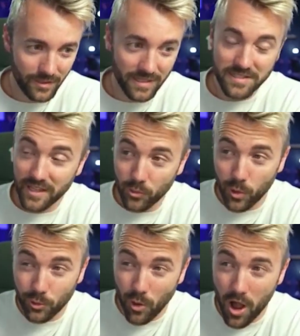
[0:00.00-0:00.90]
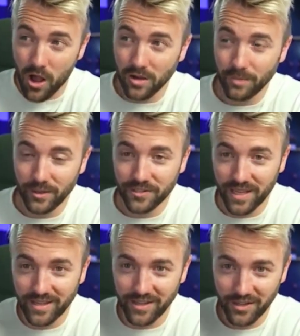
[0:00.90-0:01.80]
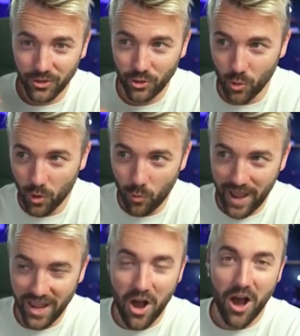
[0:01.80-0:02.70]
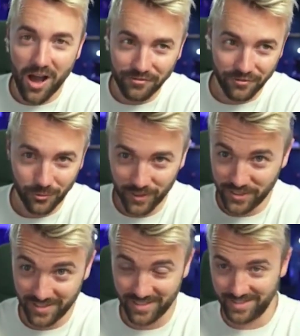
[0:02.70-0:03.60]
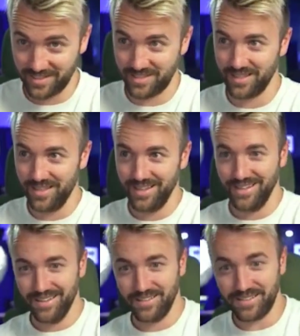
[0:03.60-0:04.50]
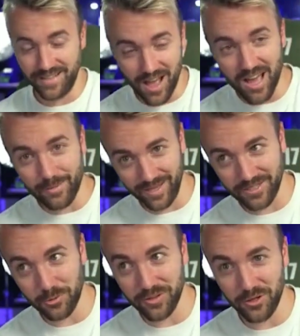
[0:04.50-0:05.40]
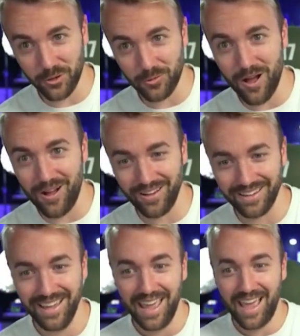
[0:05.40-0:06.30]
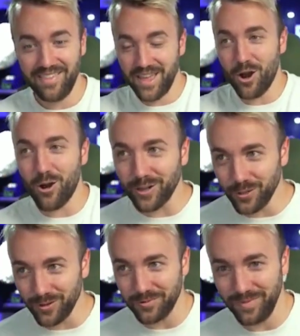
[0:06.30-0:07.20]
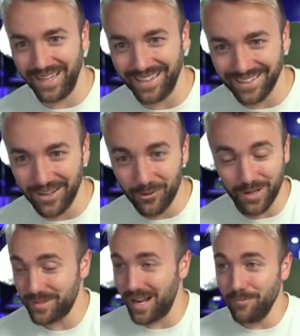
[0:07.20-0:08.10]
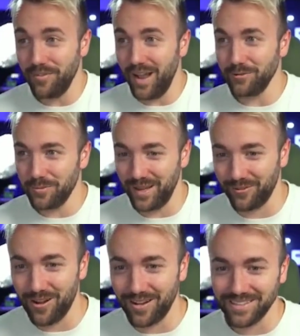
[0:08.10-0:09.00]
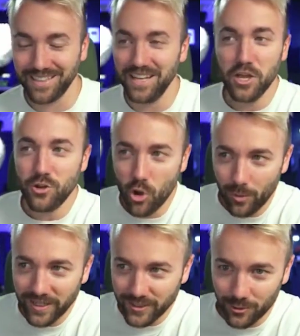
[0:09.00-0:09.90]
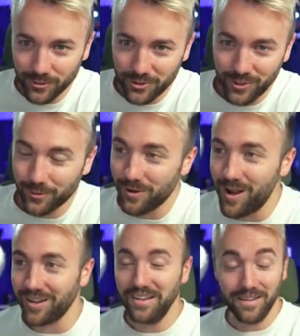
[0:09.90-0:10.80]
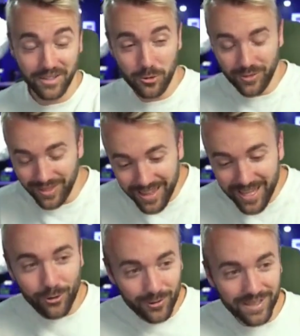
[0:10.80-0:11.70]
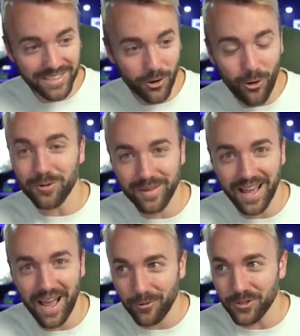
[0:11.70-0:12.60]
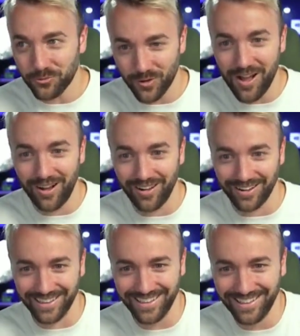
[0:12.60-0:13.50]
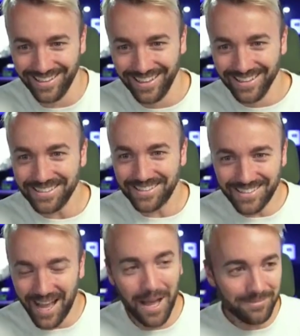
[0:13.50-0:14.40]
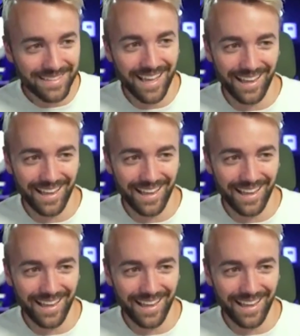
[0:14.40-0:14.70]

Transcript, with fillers: you didn't say the word wrong, but you said your way off, which is synonymous with you're wrong, and then argue with me when I'm said I'm fine with being wrong, said nobody told you you're wrong. You literally told me I was wrong. Stop